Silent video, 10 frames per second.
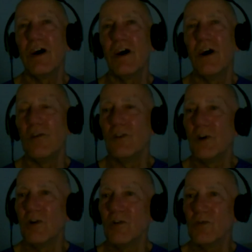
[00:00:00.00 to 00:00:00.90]

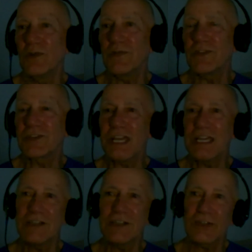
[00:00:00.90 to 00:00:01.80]
although with the
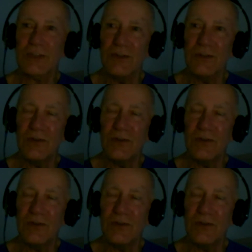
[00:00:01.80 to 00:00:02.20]
change to